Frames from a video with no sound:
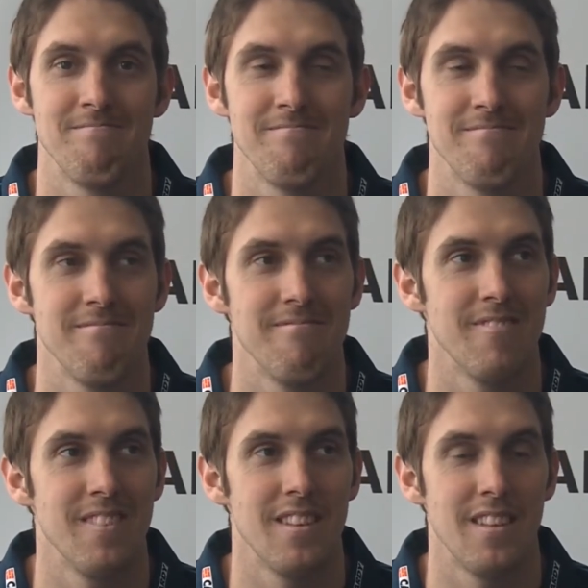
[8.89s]
If you could be
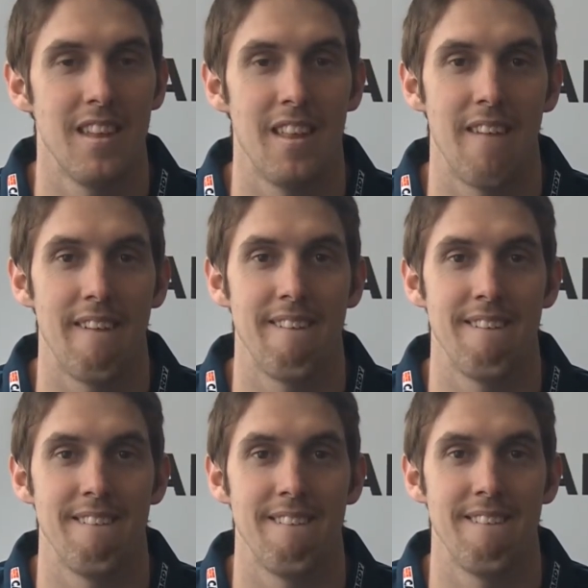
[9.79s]
any sports
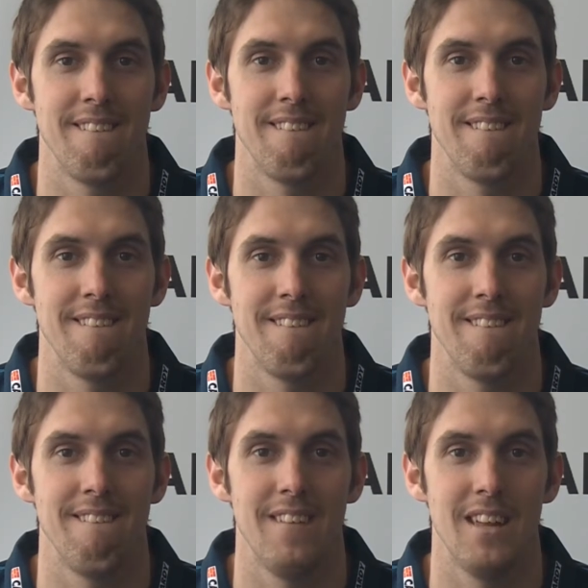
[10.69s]
star, who would it be?
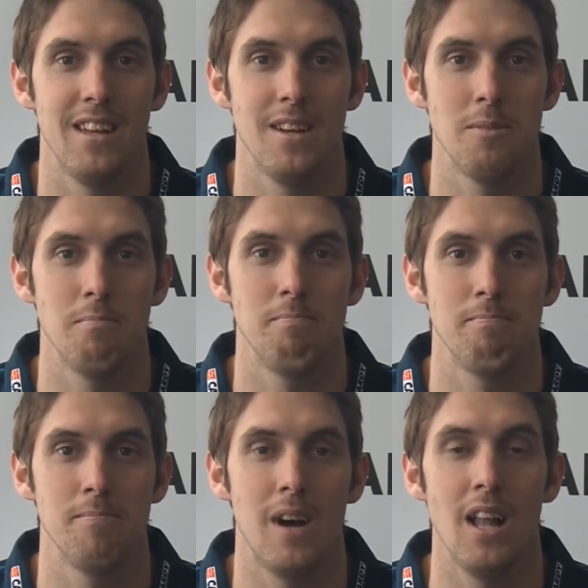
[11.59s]

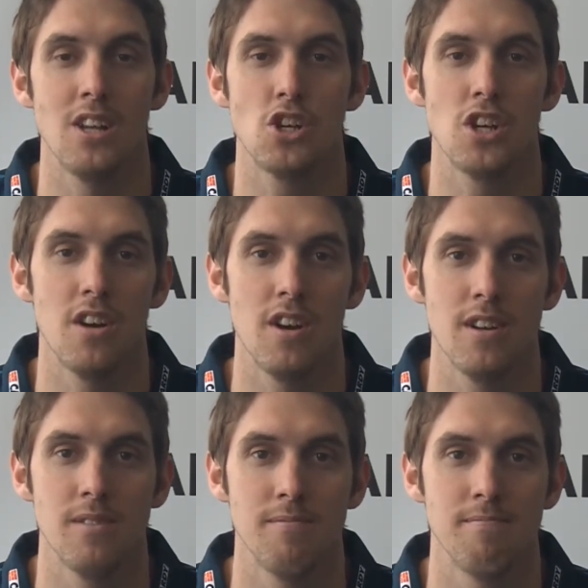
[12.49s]
Um, Alan Shearer.